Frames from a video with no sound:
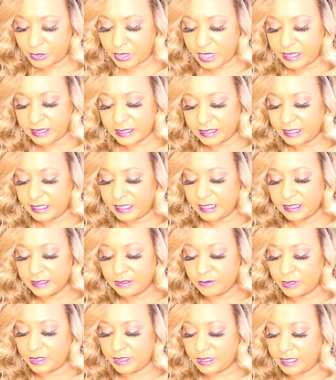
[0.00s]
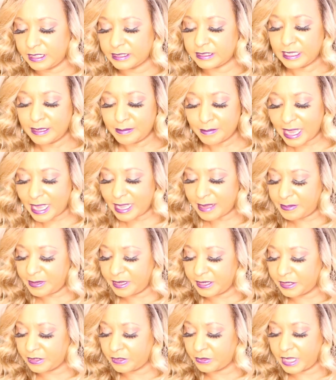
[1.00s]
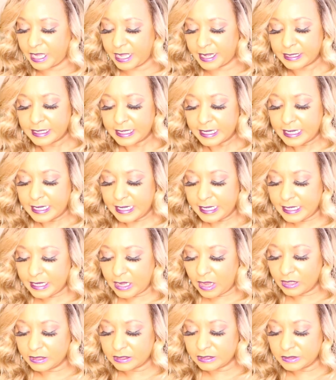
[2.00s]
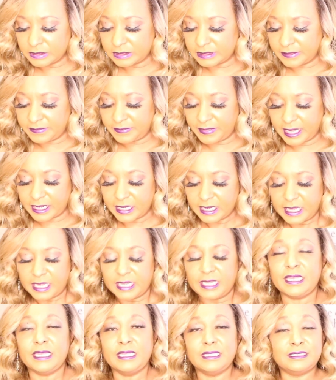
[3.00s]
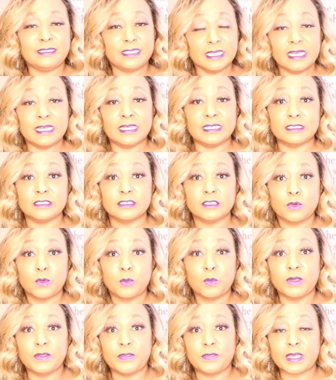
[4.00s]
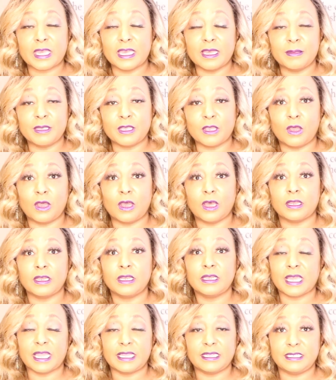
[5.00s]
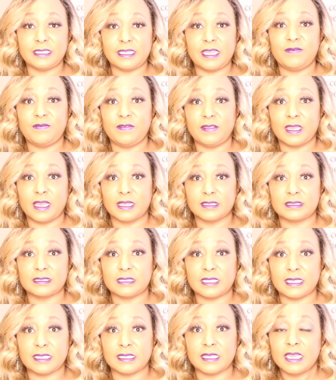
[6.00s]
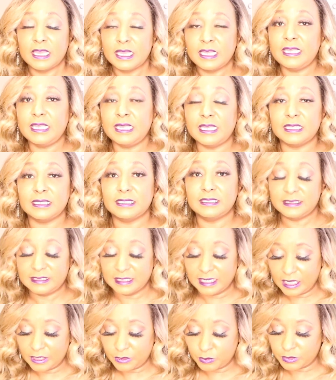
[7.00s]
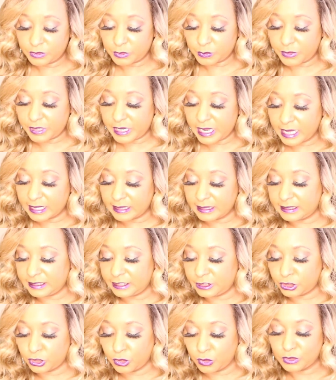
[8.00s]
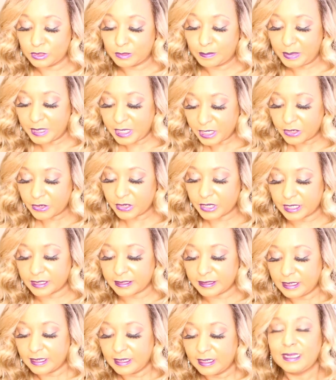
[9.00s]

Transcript: okay? It is what it is, in my opinion, okay? He also said that he's done with coming on 90 Day Fiance. He is done with reality shows, period.